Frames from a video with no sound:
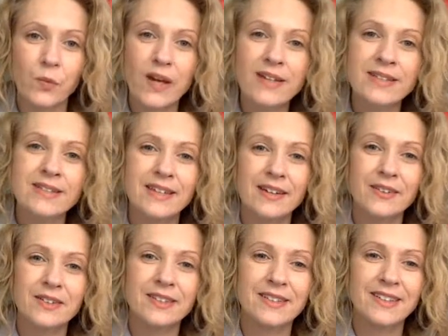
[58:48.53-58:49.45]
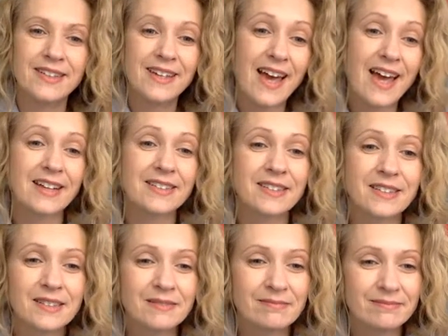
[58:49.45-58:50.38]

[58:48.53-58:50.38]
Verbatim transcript: When in doubt, ask.